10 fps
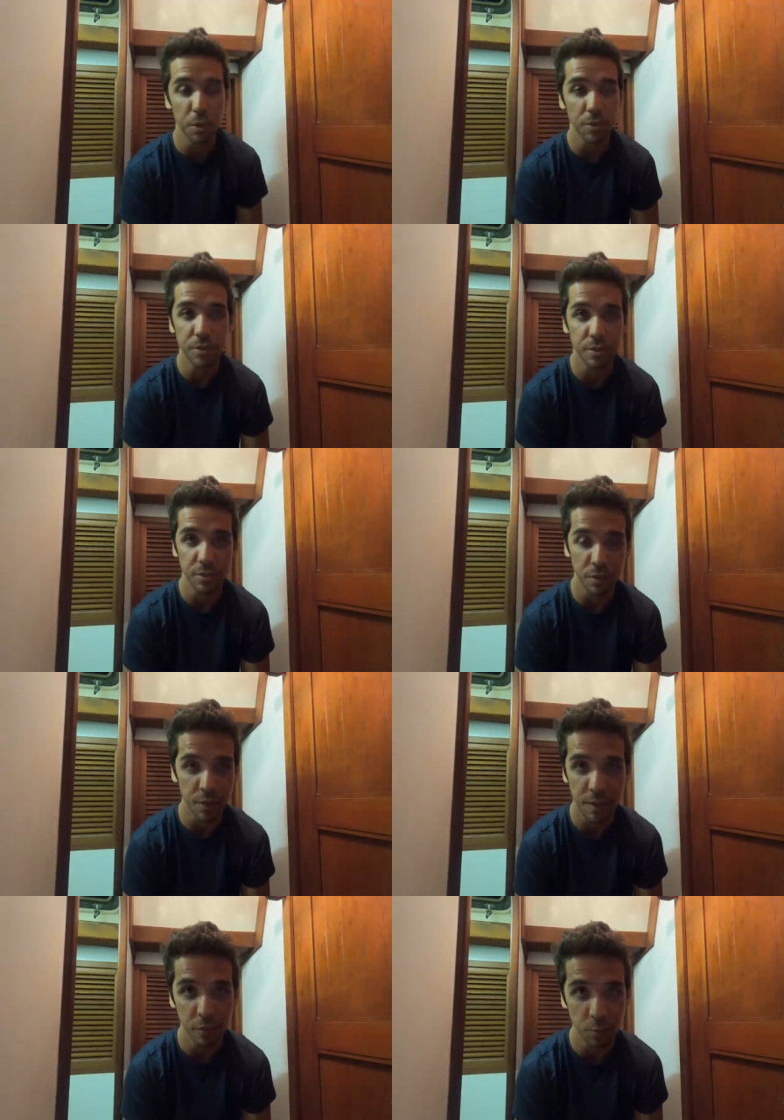boats just going
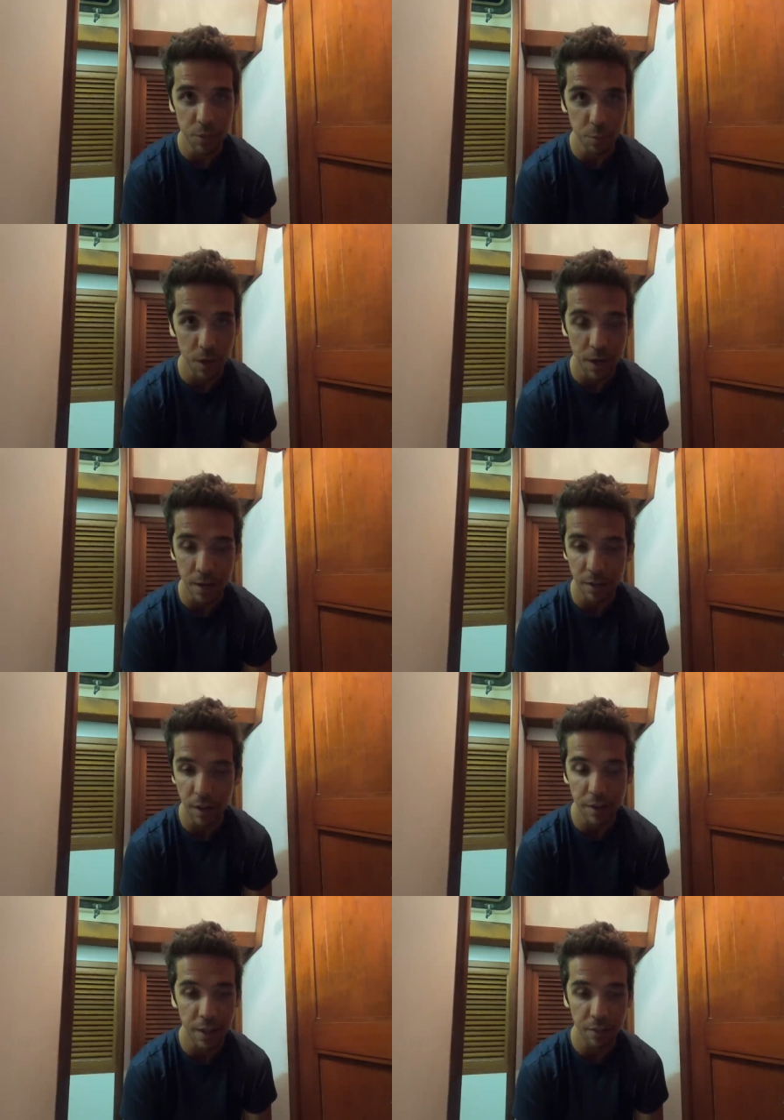every which way,
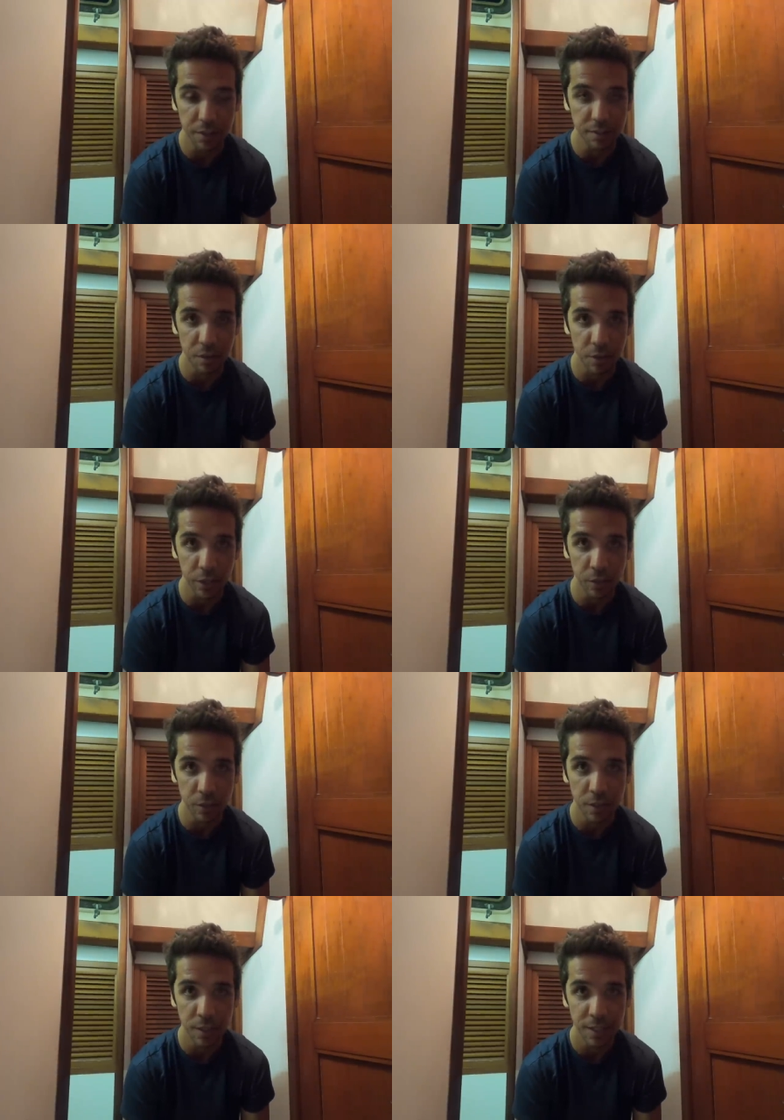like nothing's going
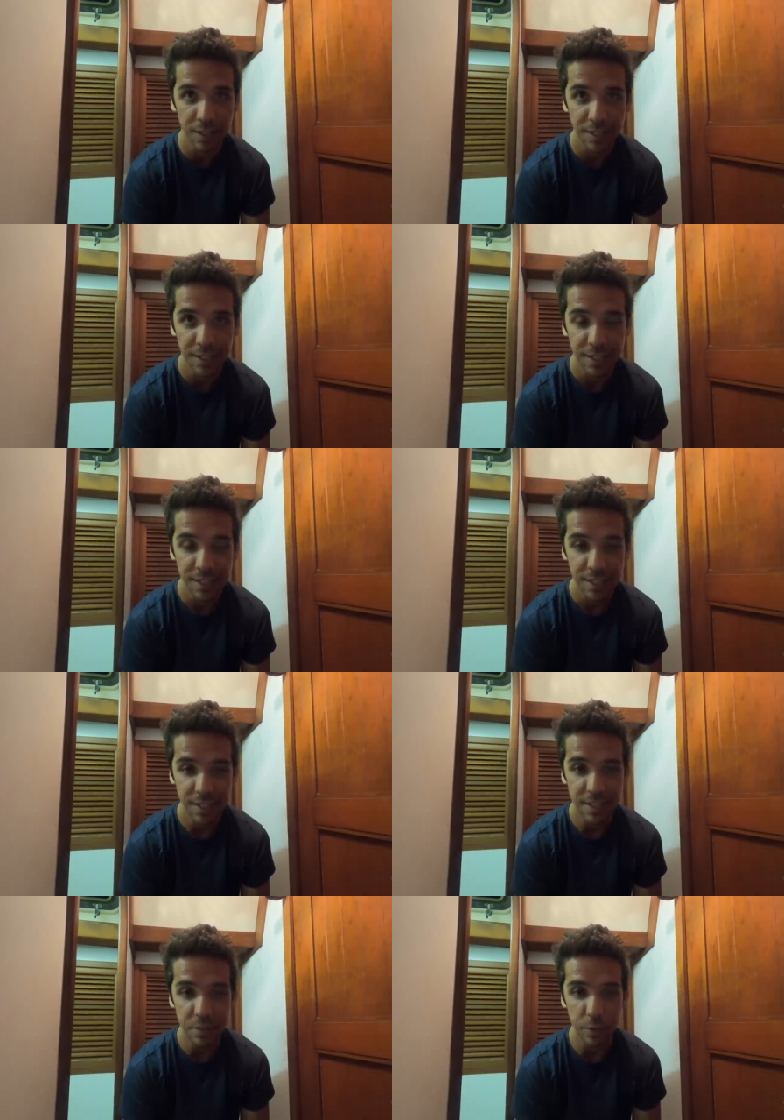on.
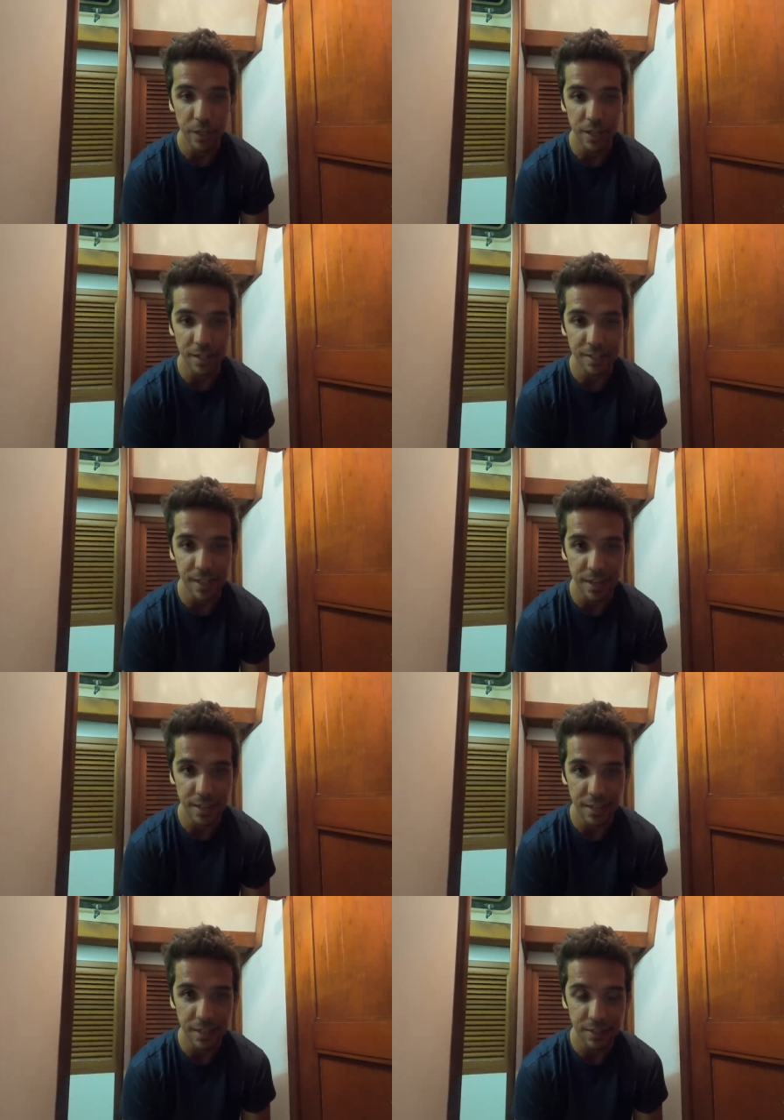And here we are, sat
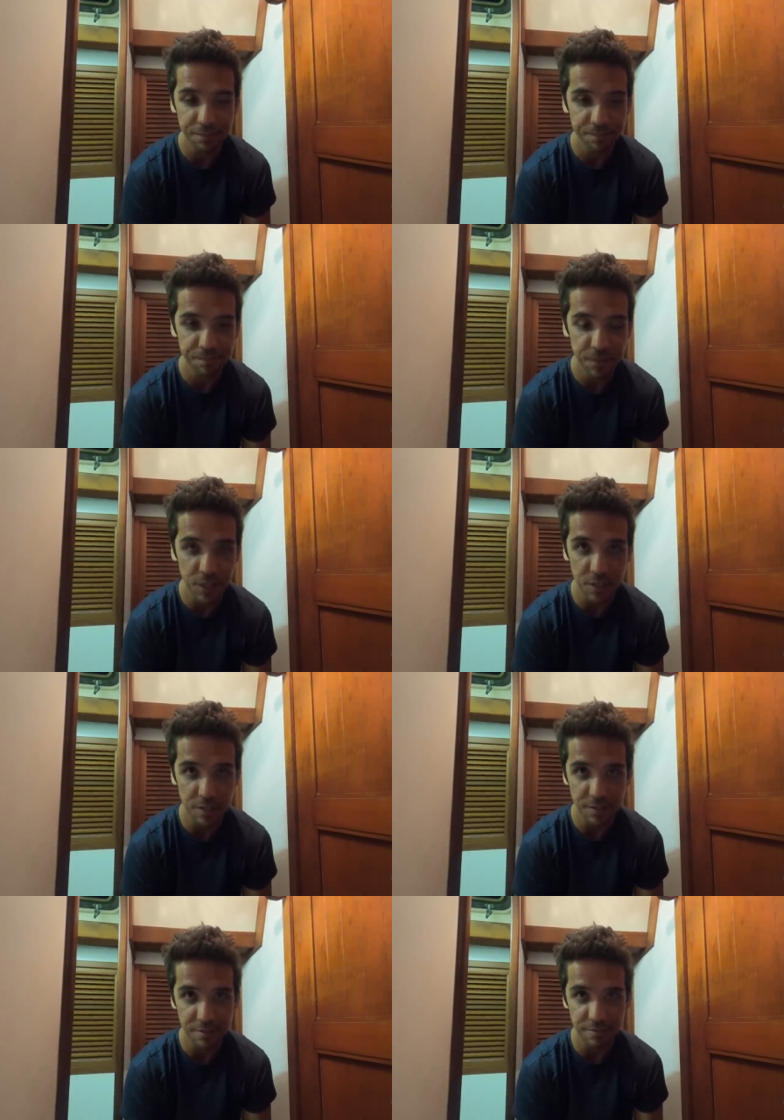here,
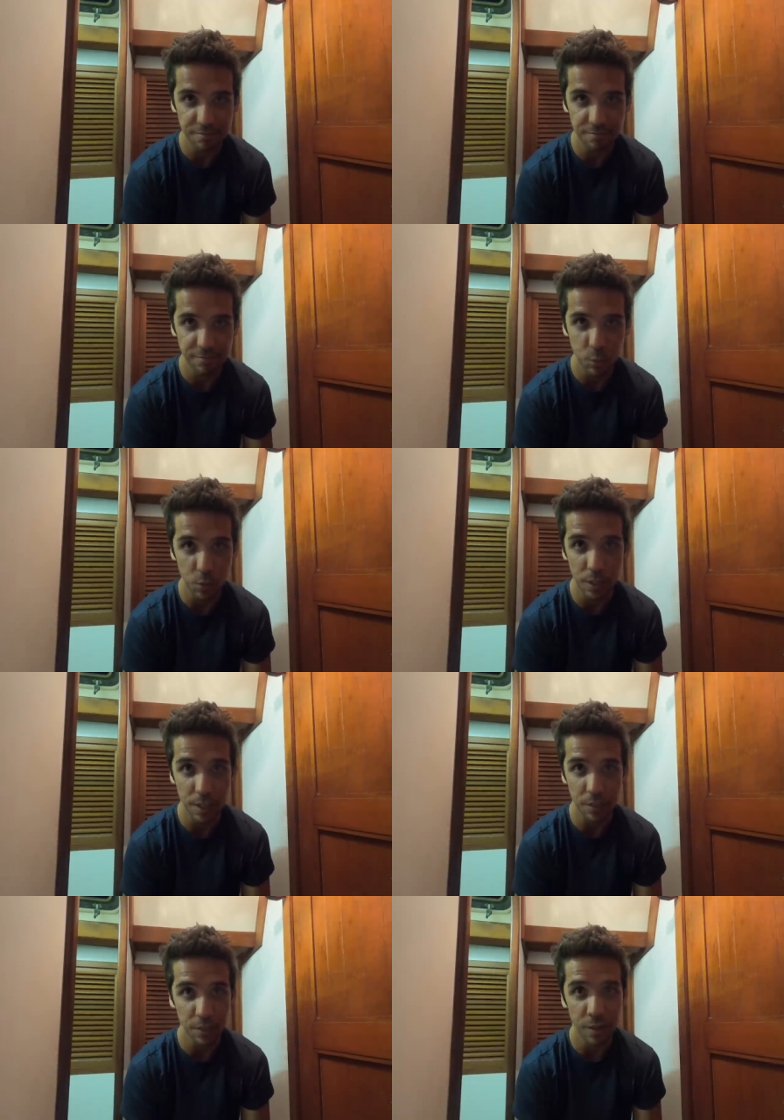just twiddling
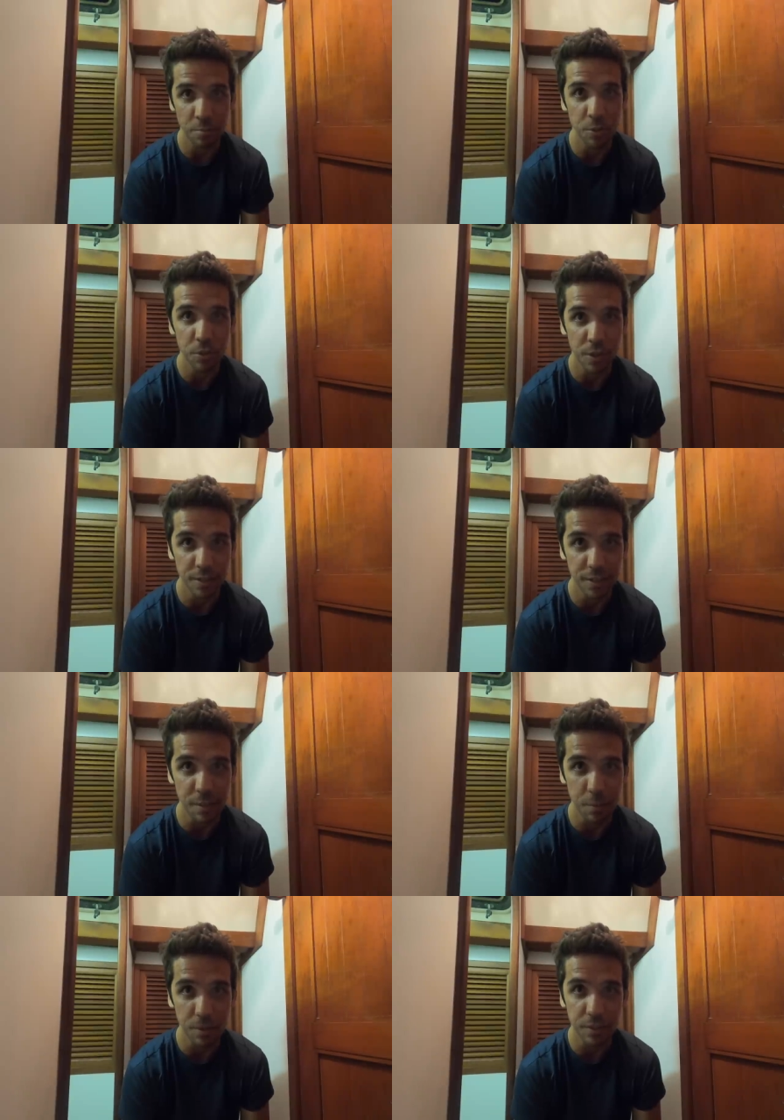our thumbs, trying to stay
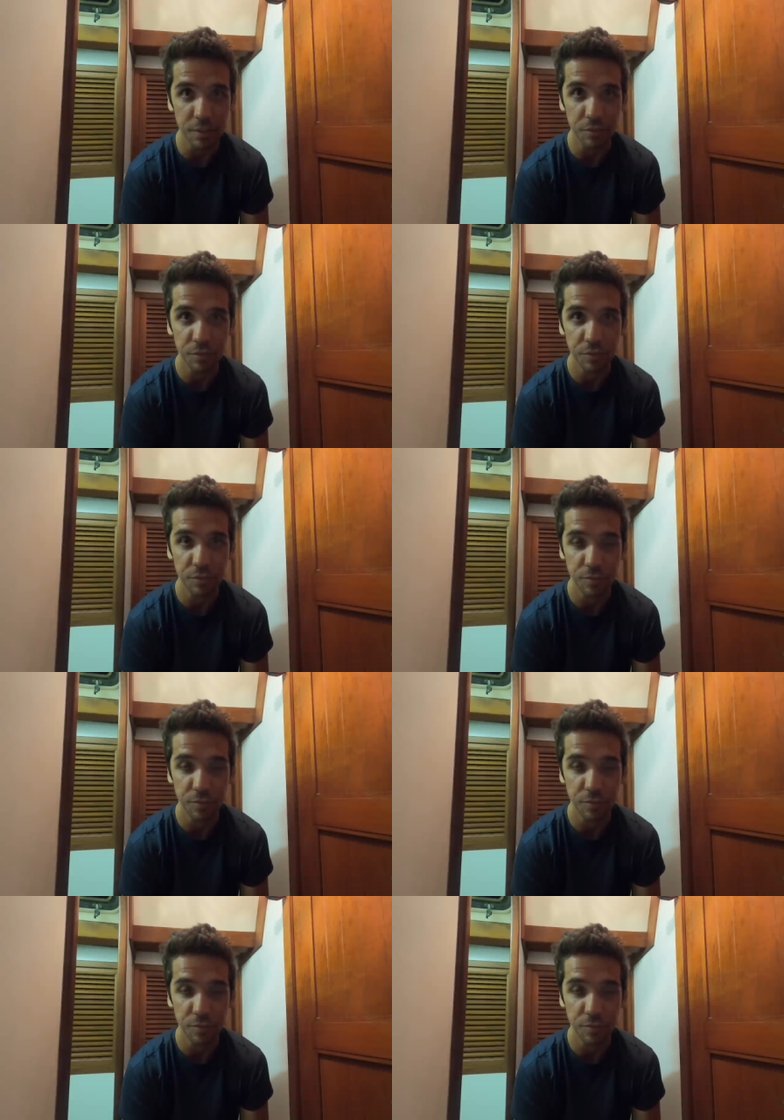positive